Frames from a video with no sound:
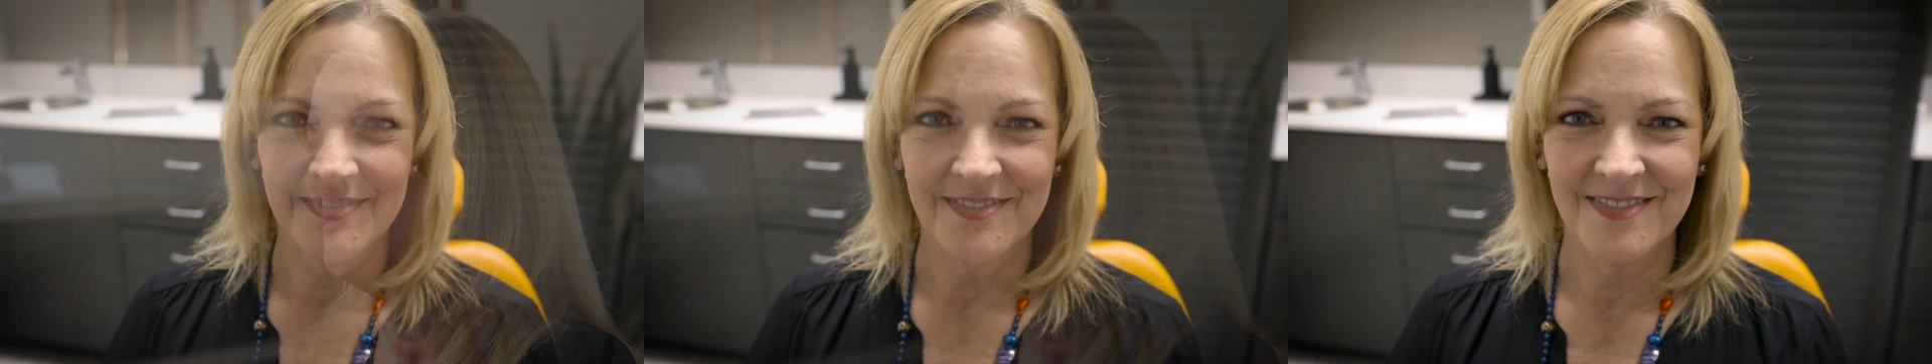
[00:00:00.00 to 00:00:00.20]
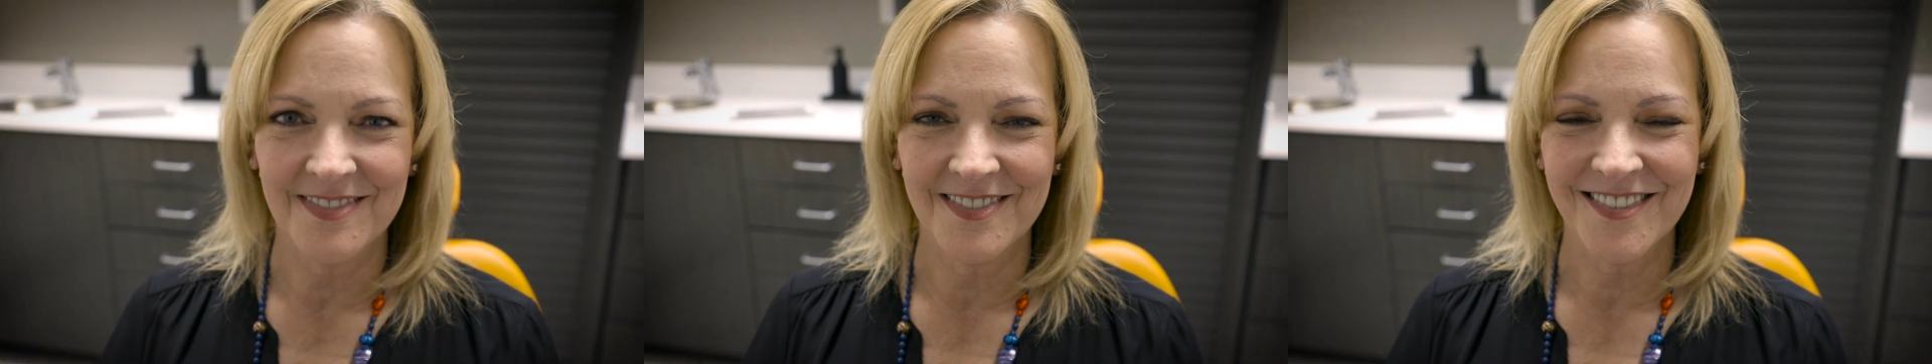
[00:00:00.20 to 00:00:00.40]

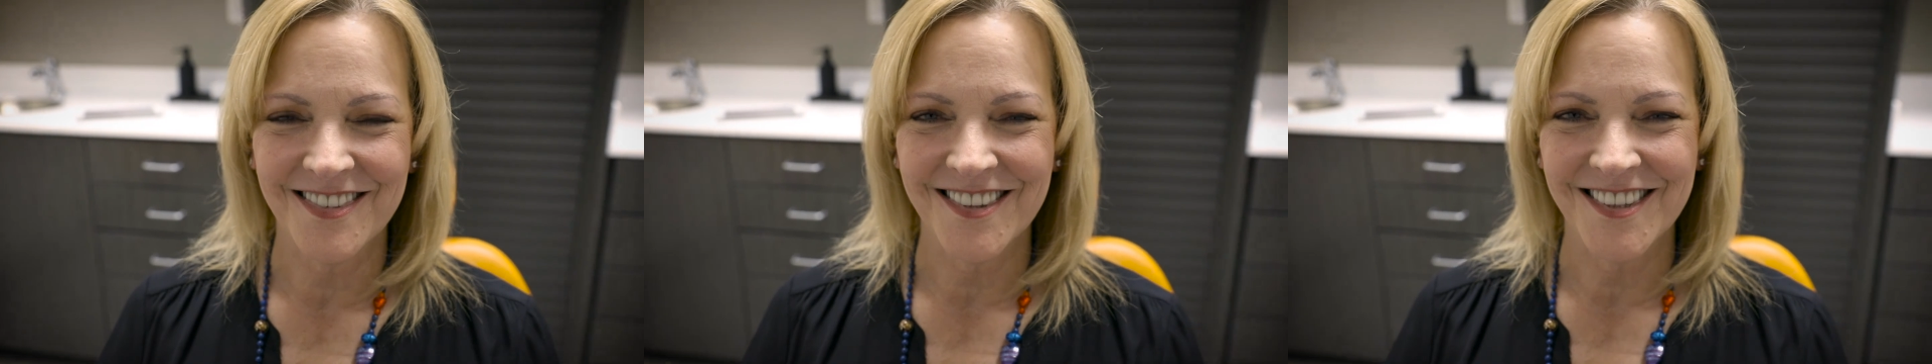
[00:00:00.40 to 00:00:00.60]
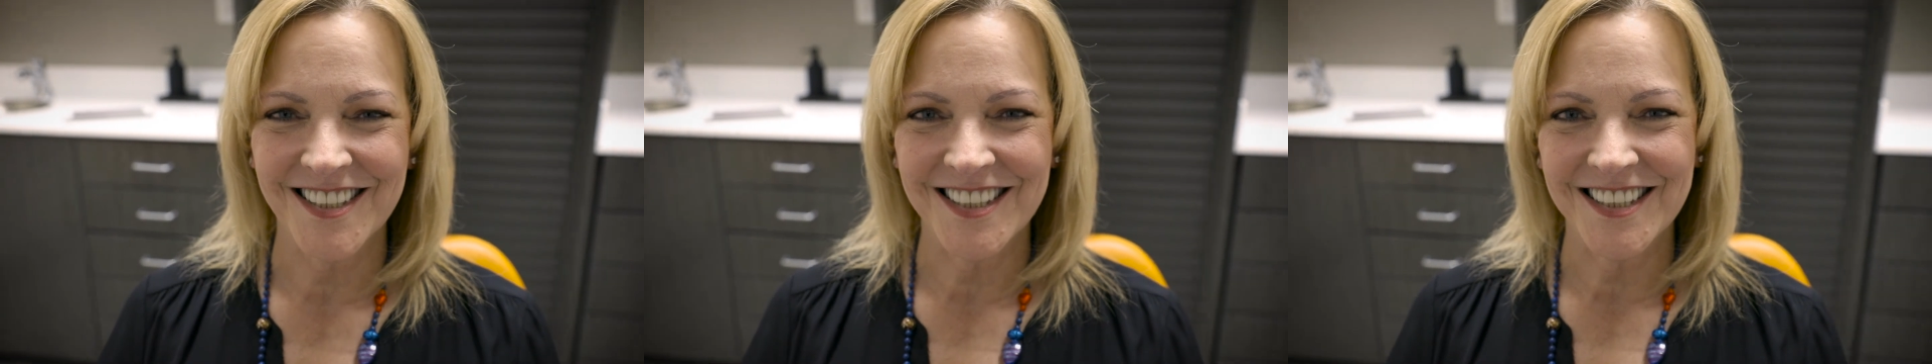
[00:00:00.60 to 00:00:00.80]
It's that
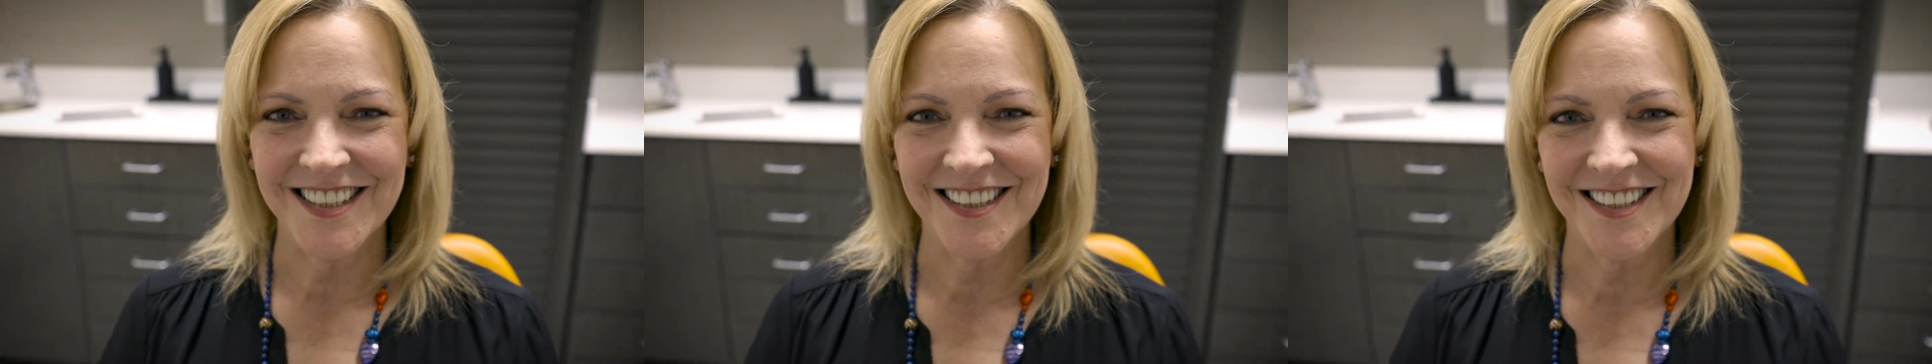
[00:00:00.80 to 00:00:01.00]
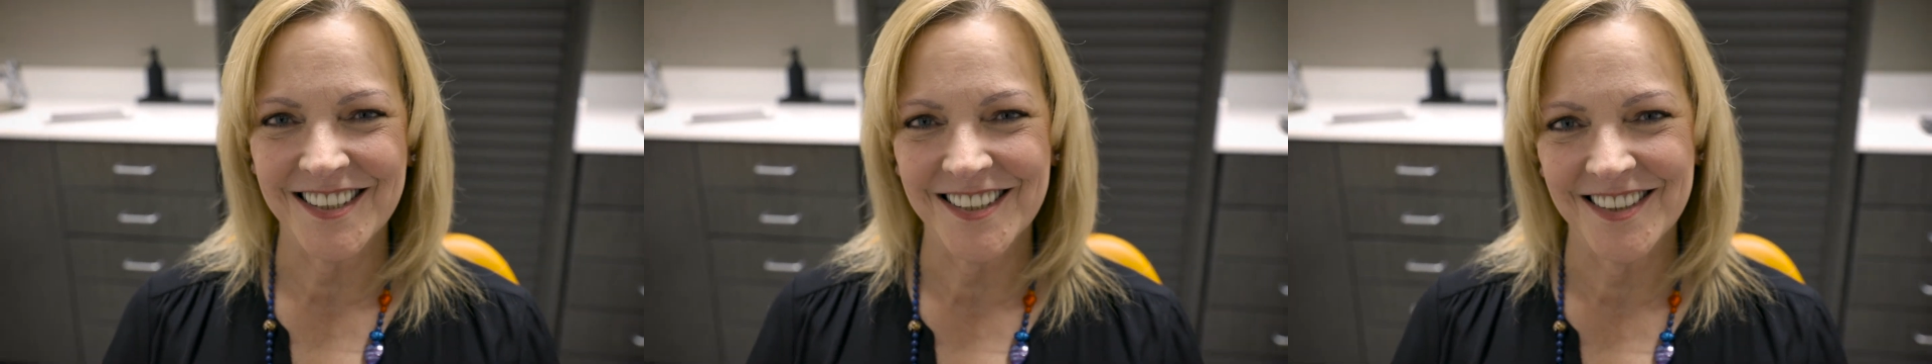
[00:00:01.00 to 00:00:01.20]

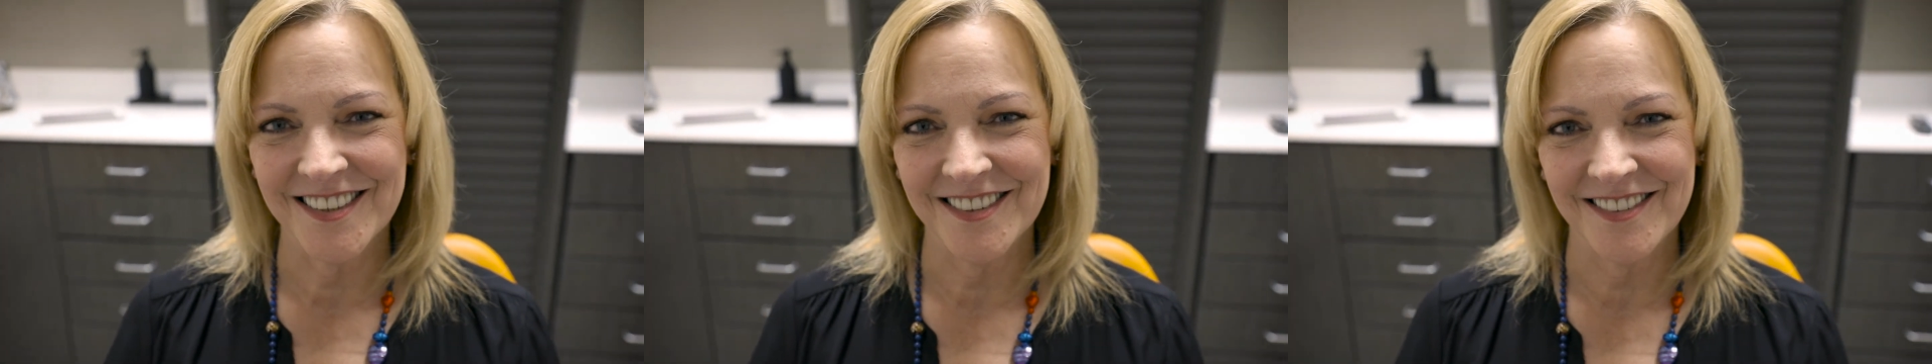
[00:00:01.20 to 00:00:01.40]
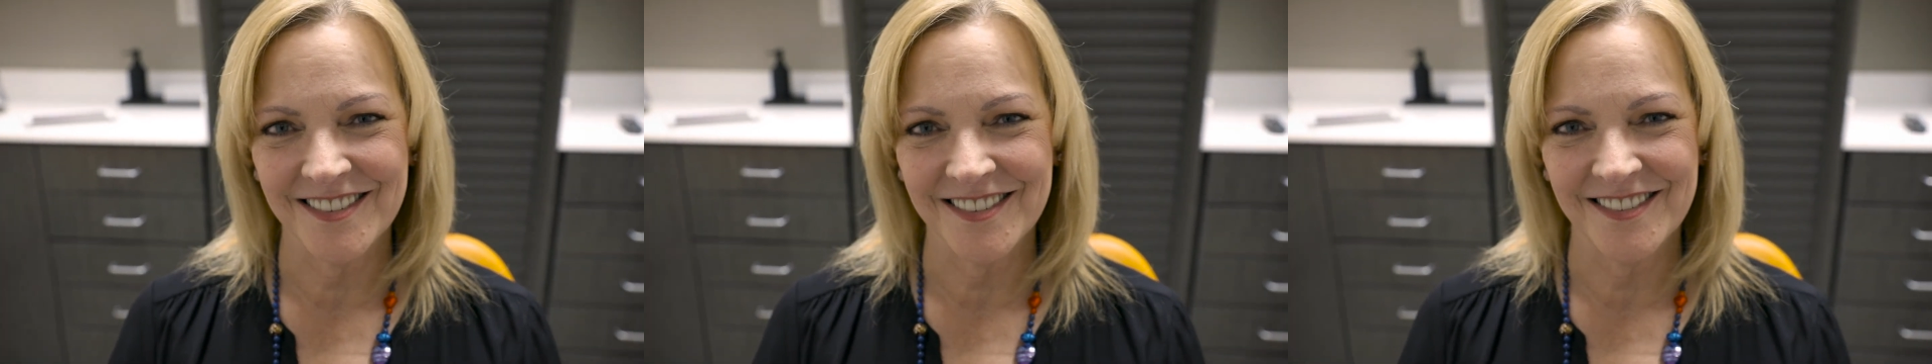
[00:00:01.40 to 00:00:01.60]
confidence
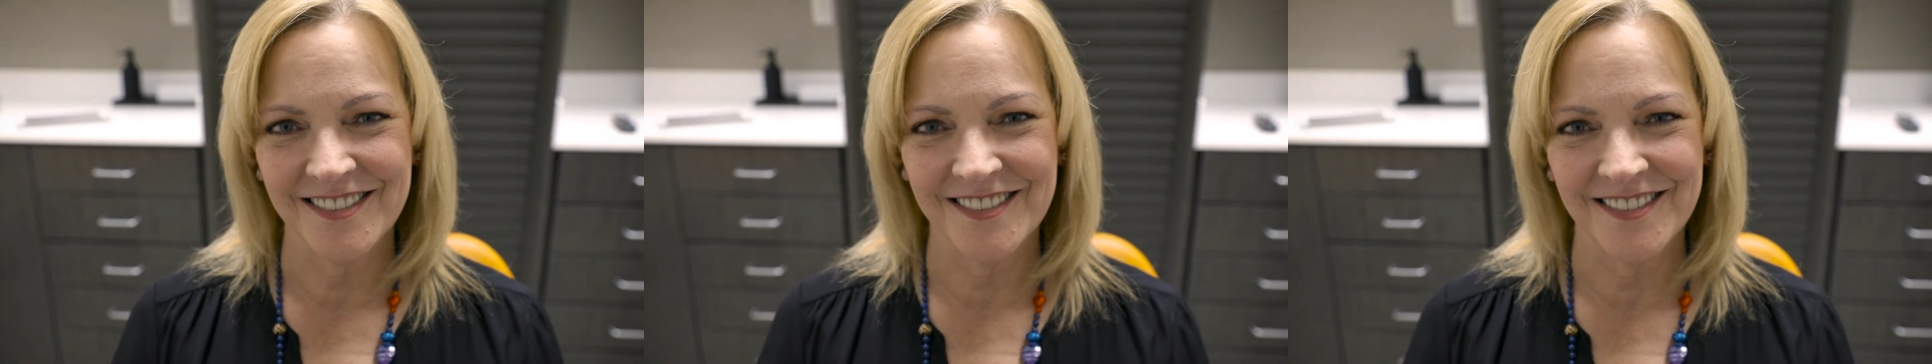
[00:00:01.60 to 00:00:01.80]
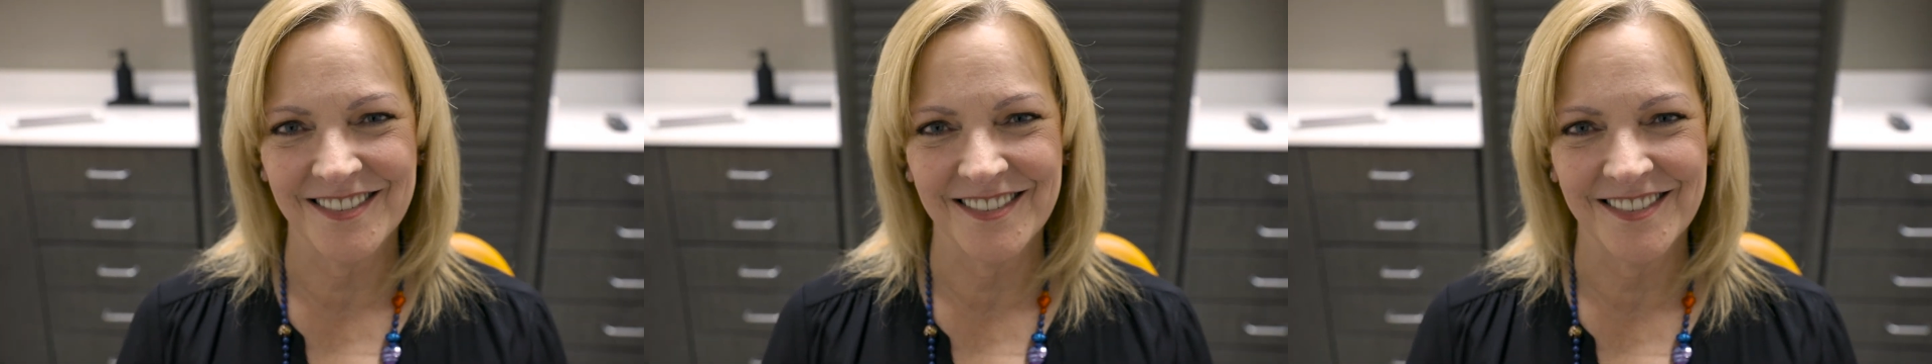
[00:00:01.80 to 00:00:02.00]
and
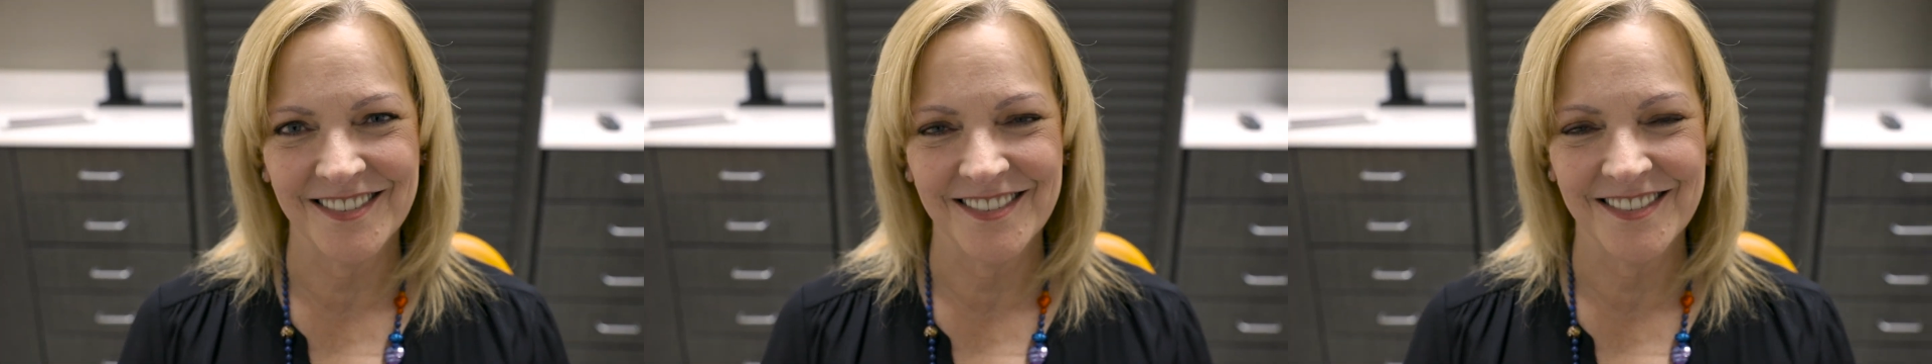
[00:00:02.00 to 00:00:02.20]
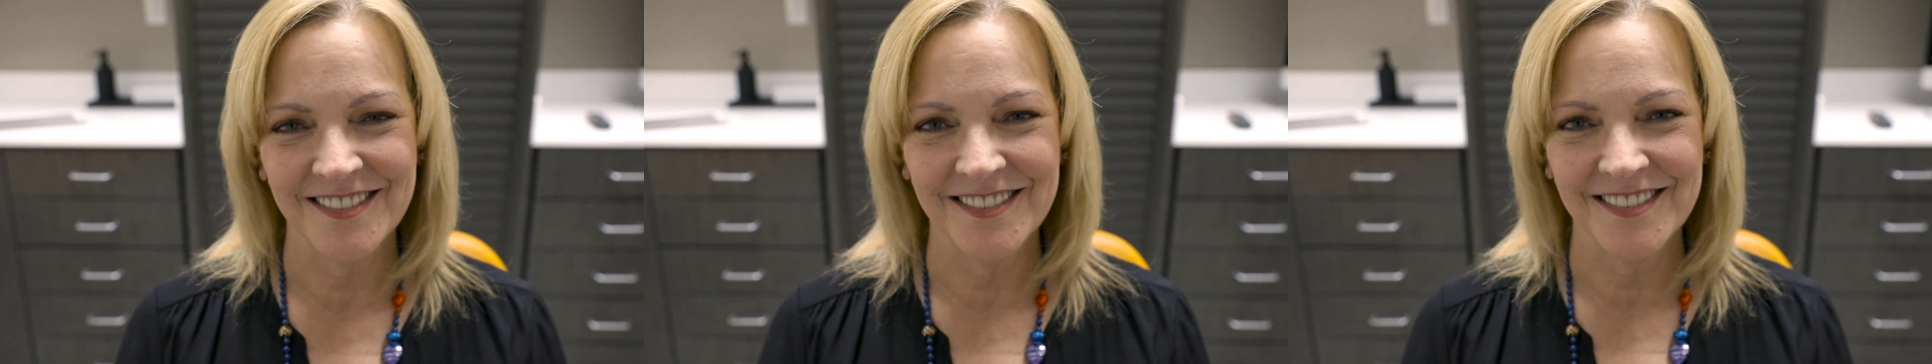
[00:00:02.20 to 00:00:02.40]

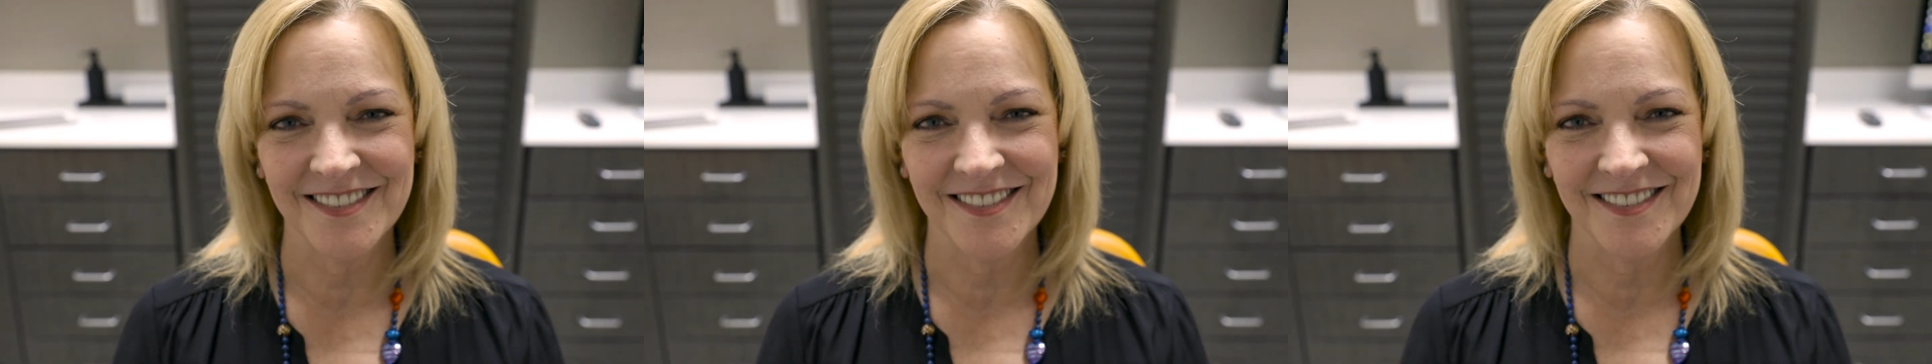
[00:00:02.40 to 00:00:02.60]
feeling like